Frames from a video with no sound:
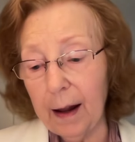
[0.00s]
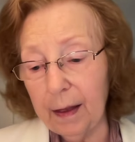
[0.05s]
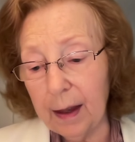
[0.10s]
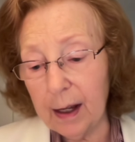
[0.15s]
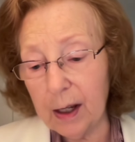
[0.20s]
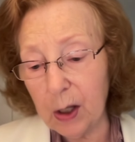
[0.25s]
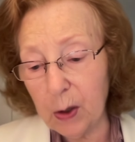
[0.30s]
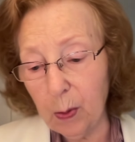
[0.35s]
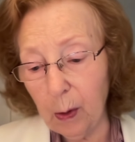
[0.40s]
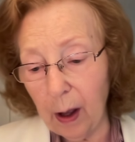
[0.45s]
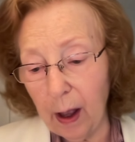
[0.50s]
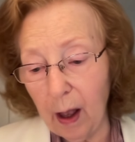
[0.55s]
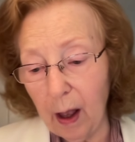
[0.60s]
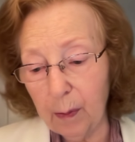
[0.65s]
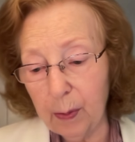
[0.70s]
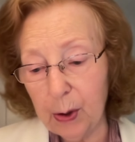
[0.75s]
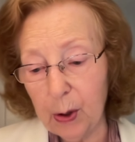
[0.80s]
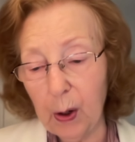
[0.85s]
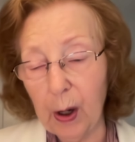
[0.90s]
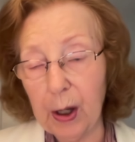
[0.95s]
this will help
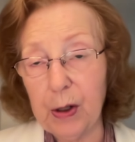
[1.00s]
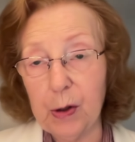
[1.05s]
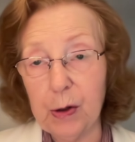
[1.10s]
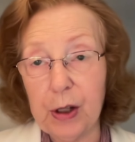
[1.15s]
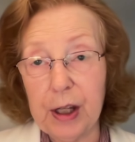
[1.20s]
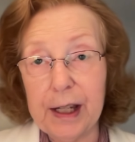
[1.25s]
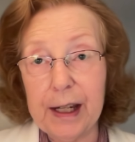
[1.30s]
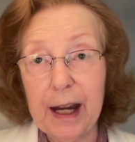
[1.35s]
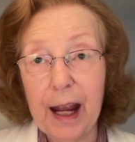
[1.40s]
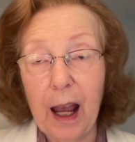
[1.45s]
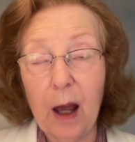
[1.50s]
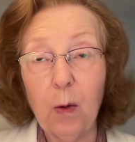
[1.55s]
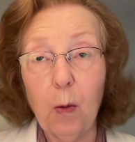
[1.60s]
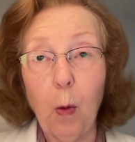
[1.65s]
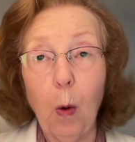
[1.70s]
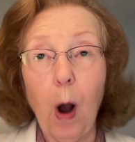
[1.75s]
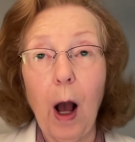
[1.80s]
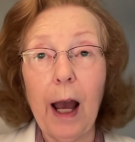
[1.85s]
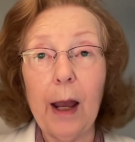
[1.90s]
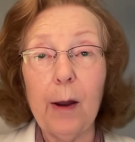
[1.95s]
you understand
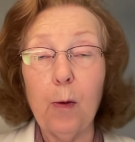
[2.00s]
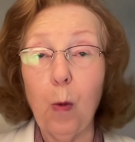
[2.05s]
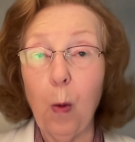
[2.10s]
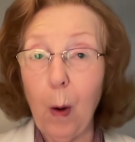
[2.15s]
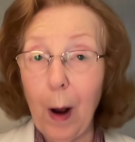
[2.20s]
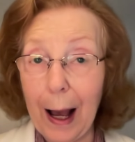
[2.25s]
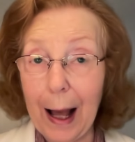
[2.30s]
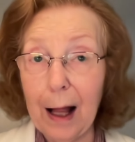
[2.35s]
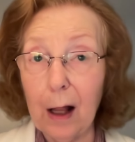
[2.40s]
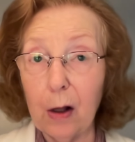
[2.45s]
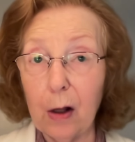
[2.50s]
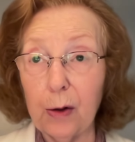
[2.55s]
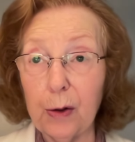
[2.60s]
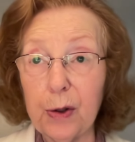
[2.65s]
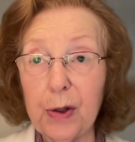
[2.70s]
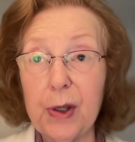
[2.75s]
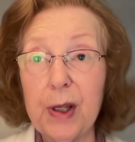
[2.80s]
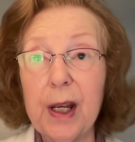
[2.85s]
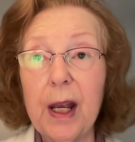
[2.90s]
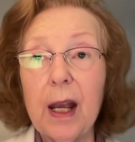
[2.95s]
why
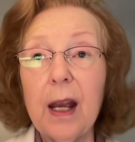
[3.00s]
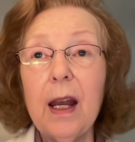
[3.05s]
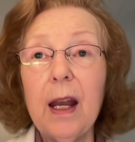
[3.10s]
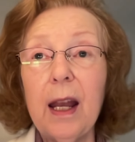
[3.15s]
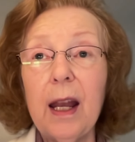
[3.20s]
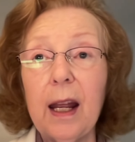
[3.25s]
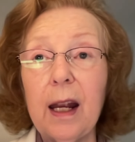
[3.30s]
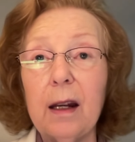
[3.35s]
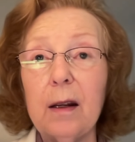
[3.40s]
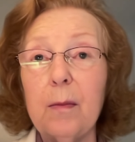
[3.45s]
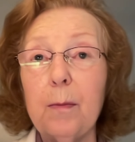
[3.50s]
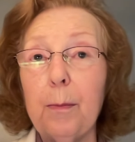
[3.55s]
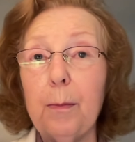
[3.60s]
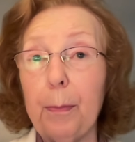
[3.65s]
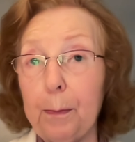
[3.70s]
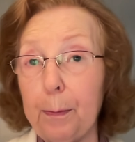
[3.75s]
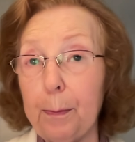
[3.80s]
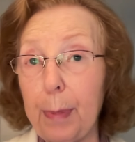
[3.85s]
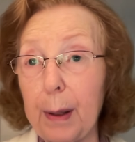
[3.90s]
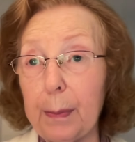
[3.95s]
wells in
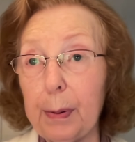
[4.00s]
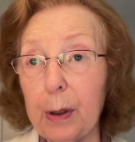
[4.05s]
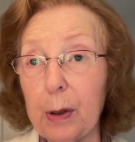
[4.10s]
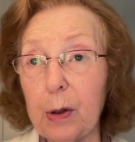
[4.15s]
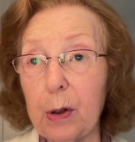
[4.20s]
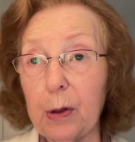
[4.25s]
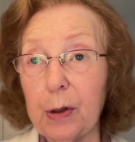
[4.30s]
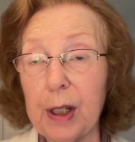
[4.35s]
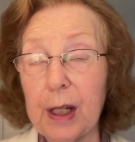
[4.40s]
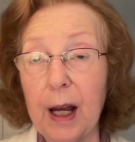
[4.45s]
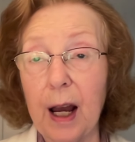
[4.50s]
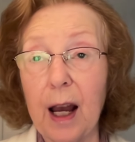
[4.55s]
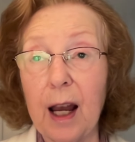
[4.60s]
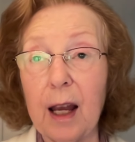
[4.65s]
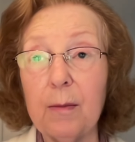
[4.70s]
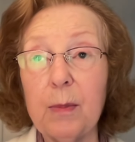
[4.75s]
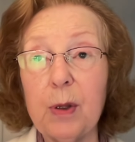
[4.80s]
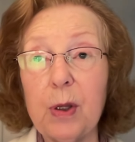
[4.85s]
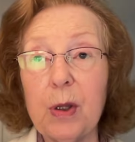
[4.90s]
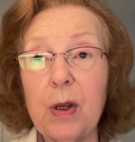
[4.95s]
biblical
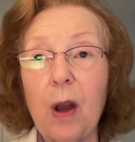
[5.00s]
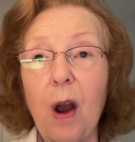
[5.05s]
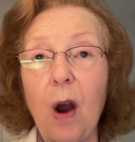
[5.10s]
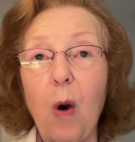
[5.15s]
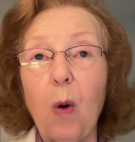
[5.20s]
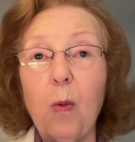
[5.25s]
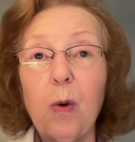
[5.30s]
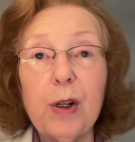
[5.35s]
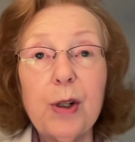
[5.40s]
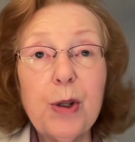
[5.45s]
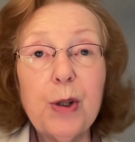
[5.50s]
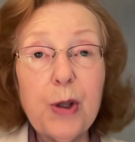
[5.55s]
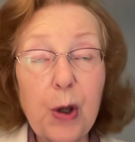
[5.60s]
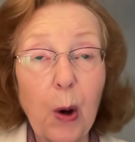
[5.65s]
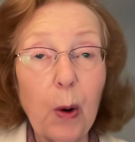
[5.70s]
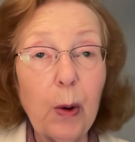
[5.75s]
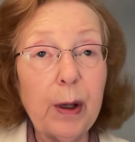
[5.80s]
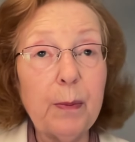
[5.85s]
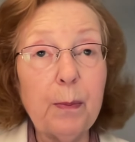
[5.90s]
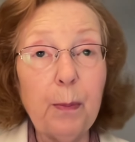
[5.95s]
times were so
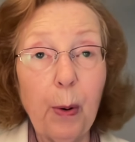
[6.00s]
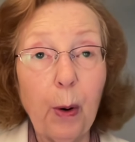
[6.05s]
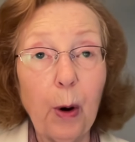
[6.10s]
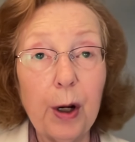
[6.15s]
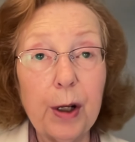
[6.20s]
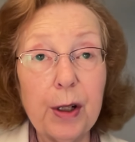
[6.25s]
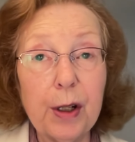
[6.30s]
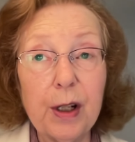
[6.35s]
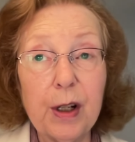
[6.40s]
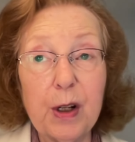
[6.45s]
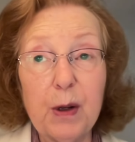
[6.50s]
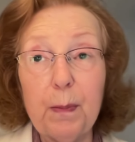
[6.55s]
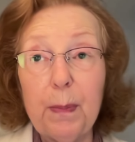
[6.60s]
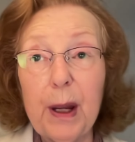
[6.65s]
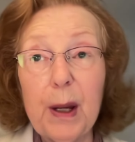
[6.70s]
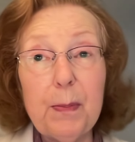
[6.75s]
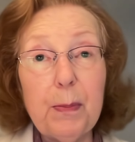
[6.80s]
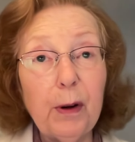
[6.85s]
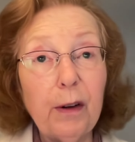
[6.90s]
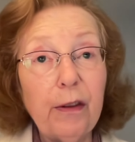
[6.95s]
important.
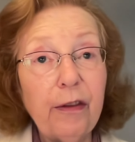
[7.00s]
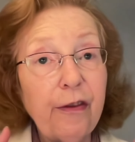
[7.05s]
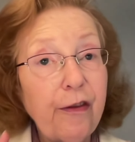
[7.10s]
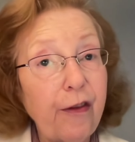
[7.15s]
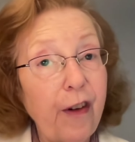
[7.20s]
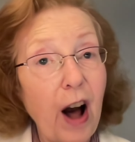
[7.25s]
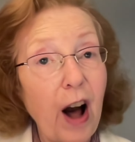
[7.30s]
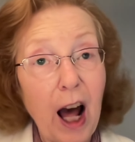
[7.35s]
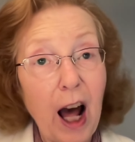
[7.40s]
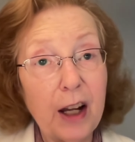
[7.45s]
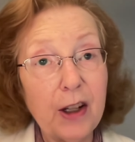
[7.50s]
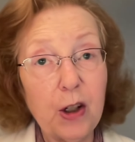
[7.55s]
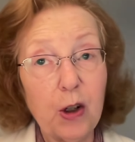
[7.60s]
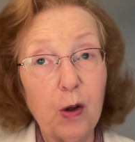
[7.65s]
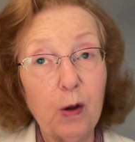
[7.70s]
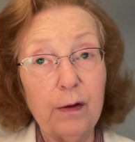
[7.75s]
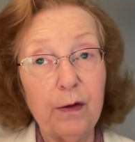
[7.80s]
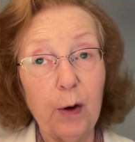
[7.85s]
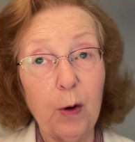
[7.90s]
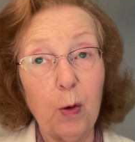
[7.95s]
People fought
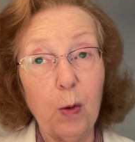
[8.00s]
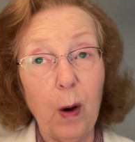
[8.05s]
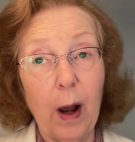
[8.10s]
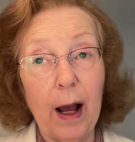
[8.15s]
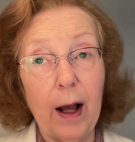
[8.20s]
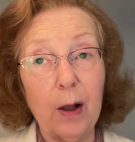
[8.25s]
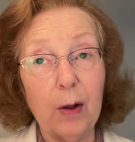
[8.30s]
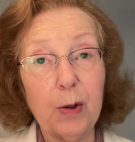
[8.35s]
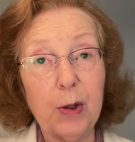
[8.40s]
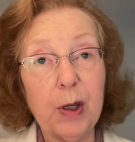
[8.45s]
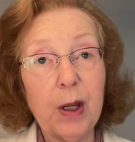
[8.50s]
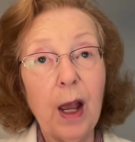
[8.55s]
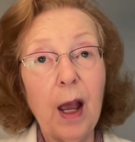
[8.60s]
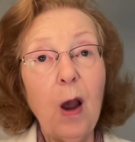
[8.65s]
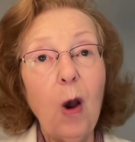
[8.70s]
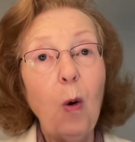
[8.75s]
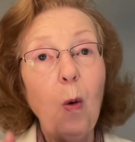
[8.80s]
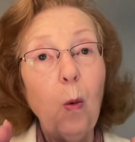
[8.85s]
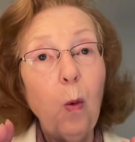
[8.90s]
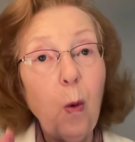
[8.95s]
over wells.
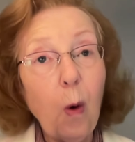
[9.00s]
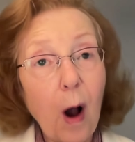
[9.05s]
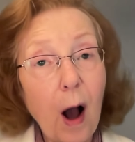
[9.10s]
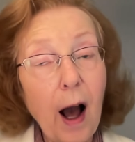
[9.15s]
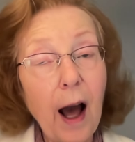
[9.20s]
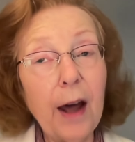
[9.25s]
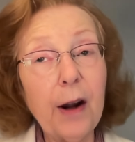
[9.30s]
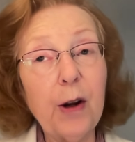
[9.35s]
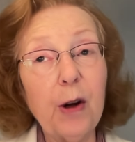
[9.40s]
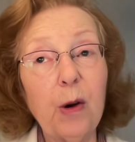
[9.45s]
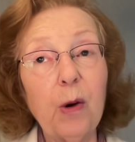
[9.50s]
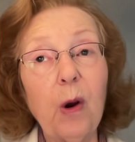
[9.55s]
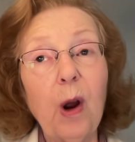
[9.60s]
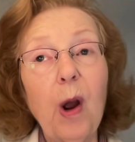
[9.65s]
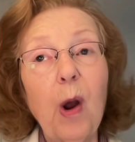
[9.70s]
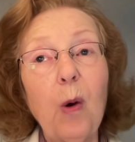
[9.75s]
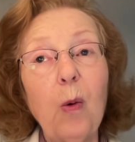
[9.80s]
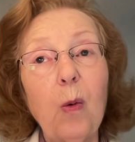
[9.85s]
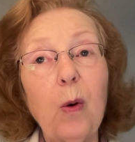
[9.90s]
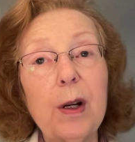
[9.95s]
Water
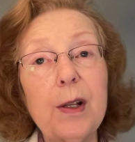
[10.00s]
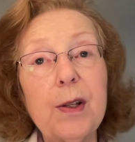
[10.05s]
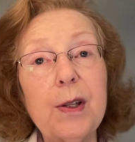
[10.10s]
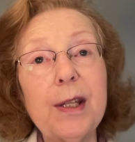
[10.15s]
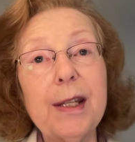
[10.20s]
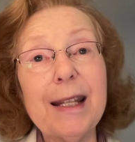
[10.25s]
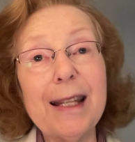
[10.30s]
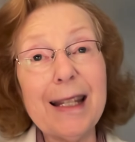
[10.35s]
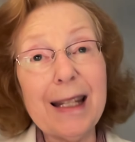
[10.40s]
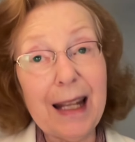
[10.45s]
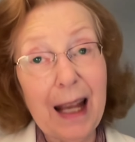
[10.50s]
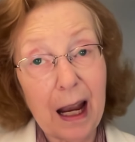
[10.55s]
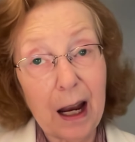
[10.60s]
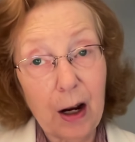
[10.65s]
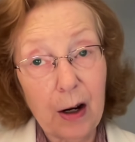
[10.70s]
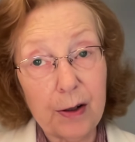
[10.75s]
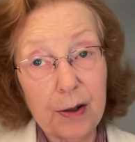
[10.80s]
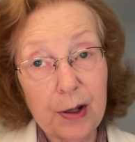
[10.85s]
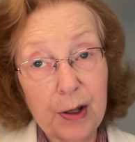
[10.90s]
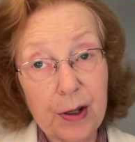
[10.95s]
was
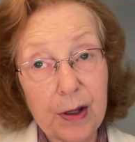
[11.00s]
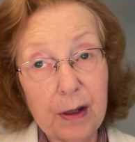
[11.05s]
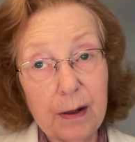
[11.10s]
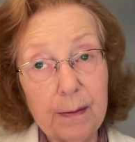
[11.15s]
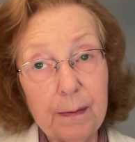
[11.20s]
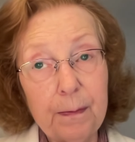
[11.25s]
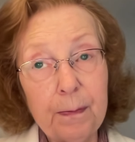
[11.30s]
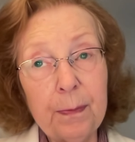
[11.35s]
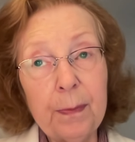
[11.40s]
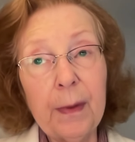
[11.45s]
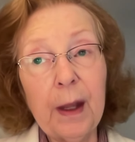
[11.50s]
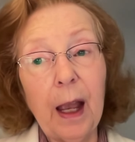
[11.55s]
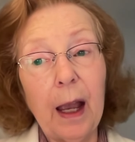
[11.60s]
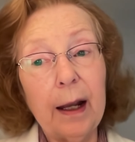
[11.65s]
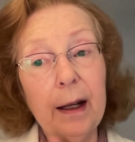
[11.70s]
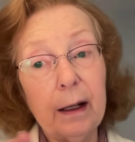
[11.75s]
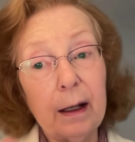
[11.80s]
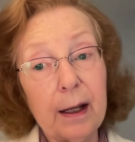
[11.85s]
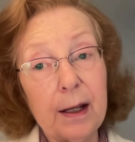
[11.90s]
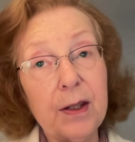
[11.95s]
scarce, at
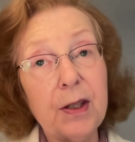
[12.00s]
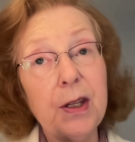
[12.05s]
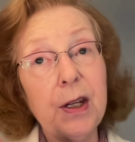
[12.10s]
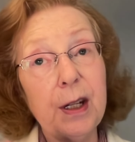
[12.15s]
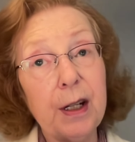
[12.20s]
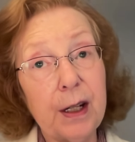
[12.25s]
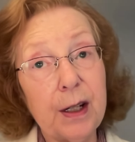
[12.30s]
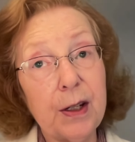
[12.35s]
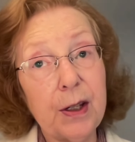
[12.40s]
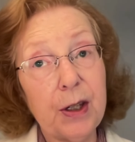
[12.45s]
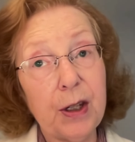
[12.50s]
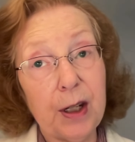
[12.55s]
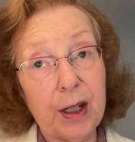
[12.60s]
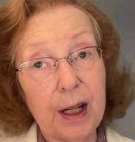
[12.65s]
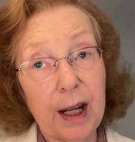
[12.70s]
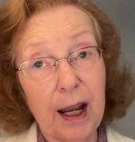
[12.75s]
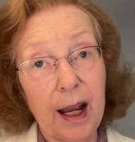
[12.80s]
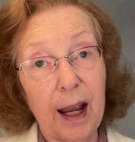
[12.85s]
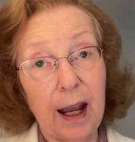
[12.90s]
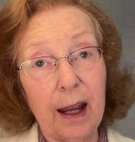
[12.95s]
least it is
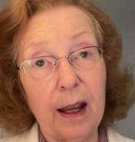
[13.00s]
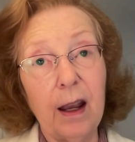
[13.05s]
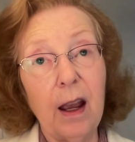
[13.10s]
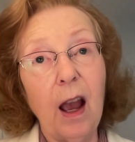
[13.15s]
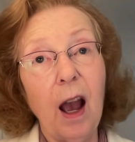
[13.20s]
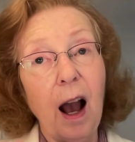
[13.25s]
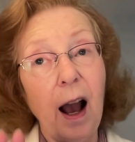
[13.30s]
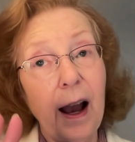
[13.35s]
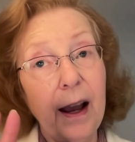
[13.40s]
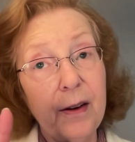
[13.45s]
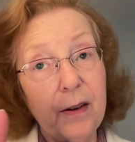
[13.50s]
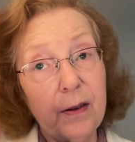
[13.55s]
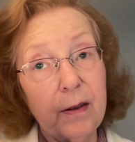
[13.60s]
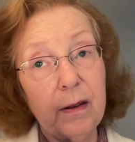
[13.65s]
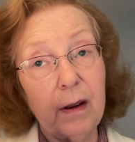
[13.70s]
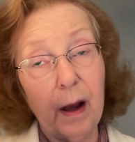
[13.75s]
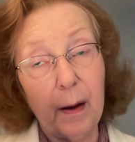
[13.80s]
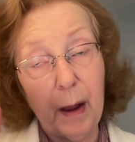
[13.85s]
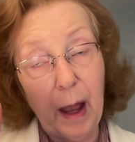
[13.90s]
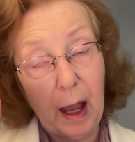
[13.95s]
today.
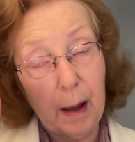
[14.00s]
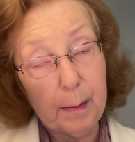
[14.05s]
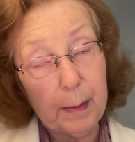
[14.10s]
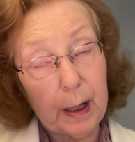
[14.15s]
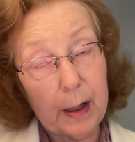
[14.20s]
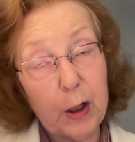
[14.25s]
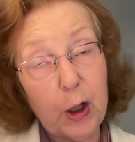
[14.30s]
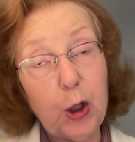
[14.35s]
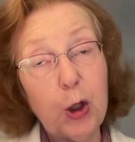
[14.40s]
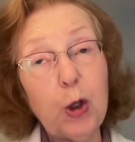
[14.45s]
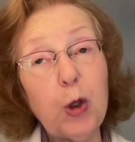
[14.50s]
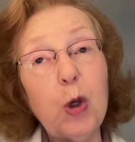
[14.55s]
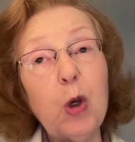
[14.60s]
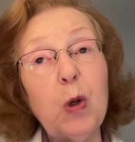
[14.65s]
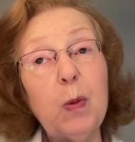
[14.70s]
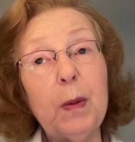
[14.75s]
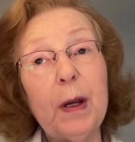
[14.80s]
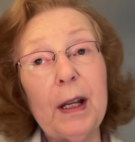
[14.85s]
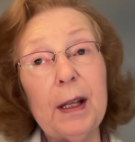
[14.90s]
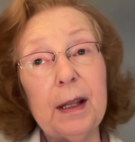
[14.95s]
I'm
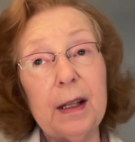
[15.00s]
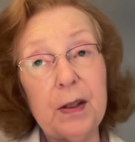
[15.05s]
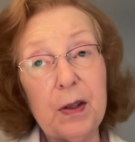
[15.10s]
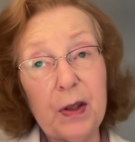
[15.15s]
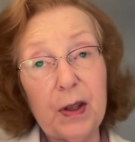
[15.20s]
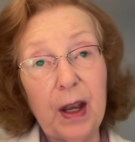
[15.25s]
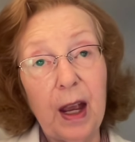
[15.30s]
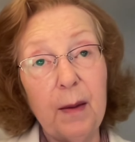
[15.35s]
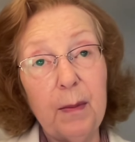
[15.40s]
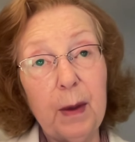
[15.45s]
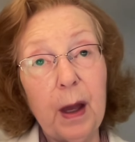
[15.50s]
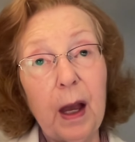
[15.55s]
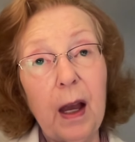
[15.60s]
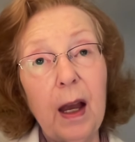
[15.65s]
assuming the same